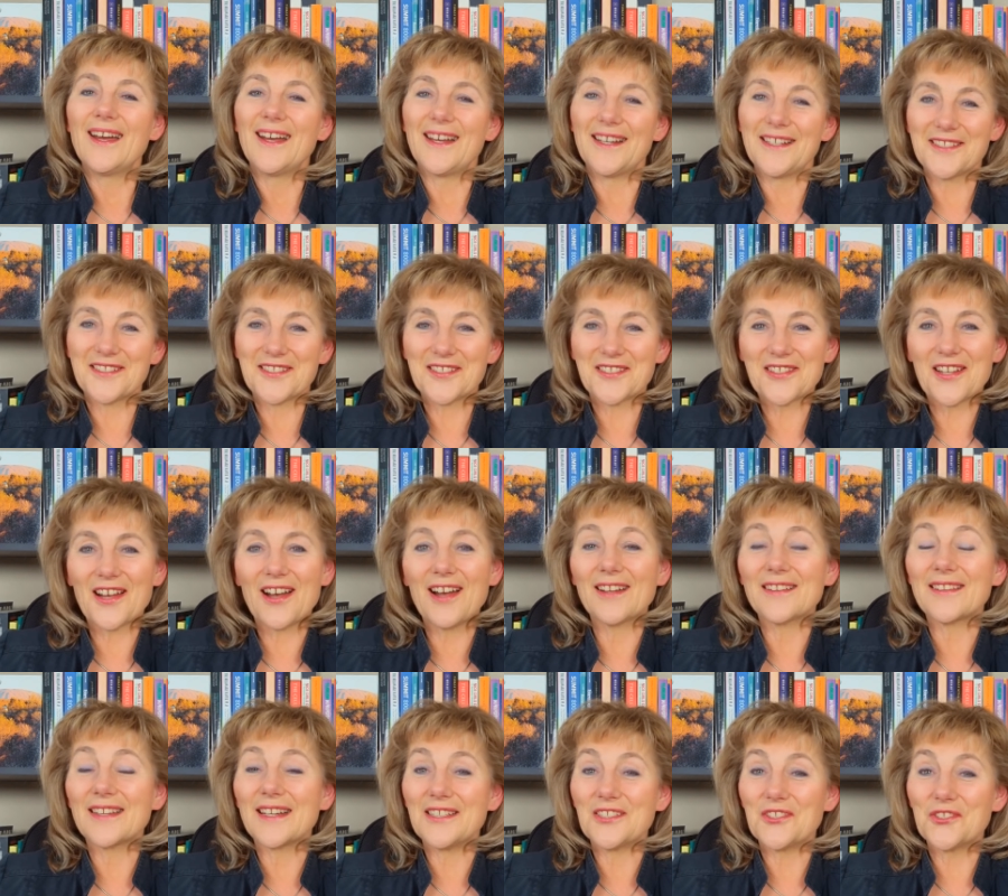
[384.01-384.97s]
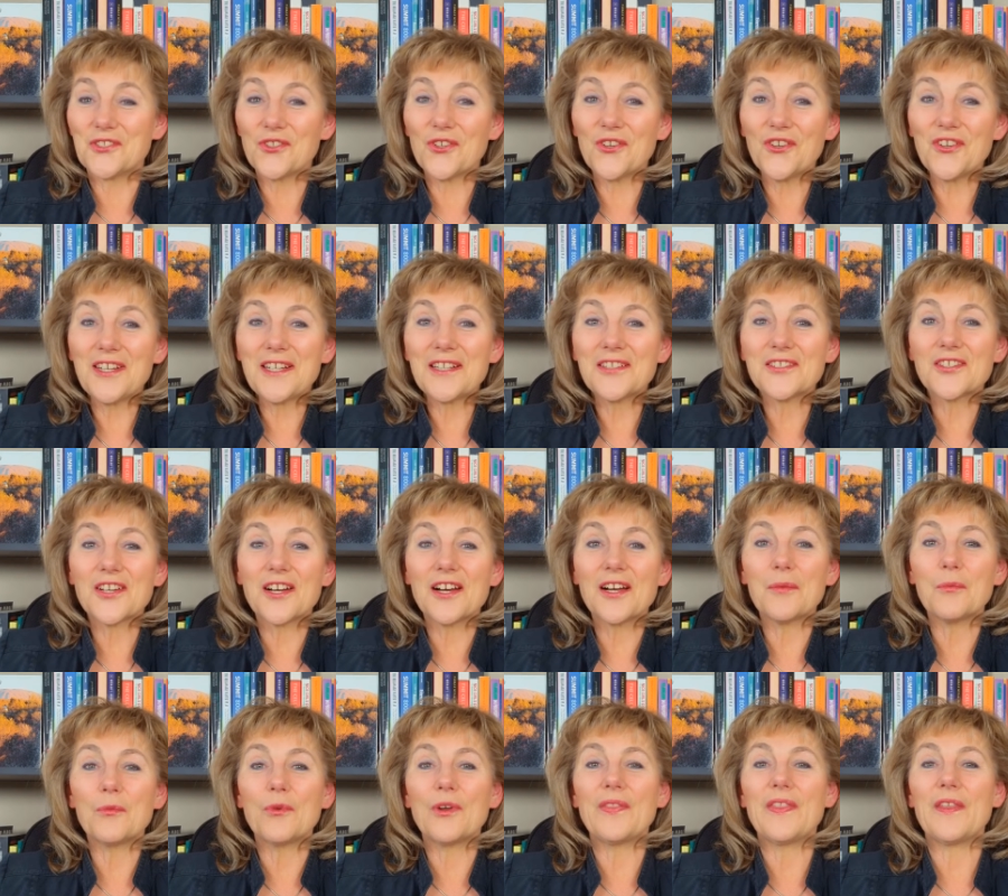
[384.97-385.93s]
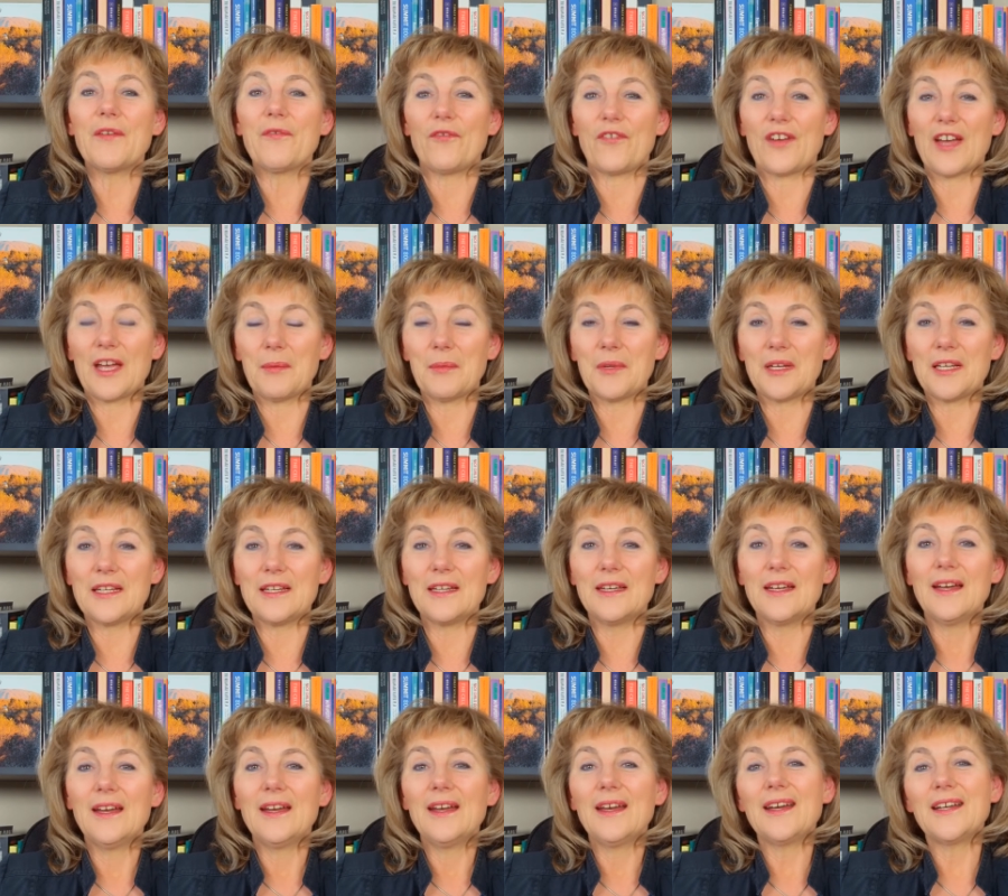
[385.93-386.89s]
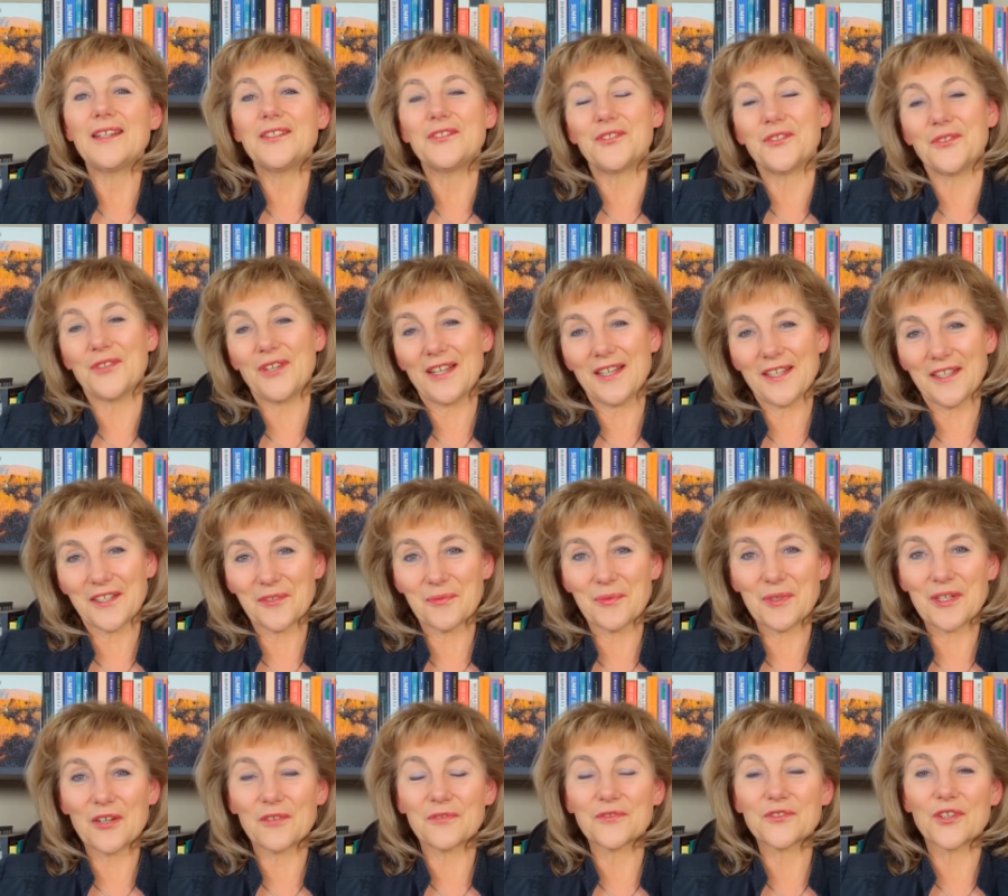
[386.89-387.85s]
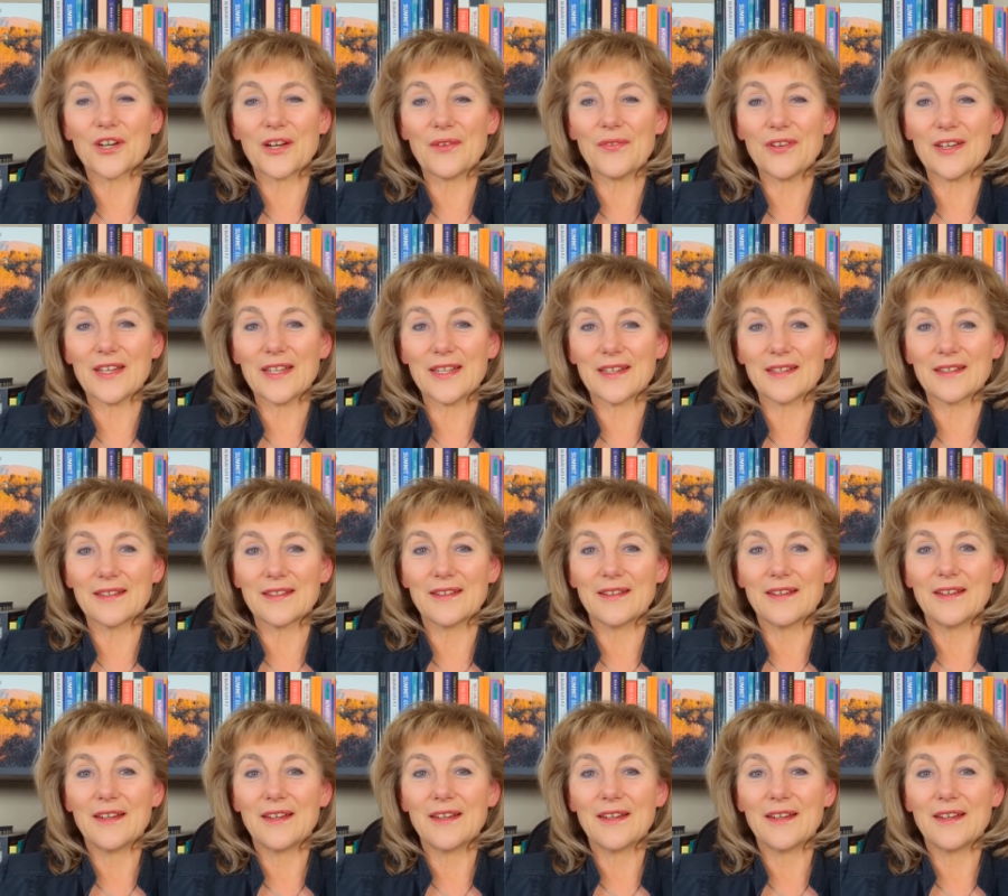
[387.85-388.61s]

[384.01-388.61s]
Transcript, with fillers: and start enjoying time with the family and do a little bit of travelling.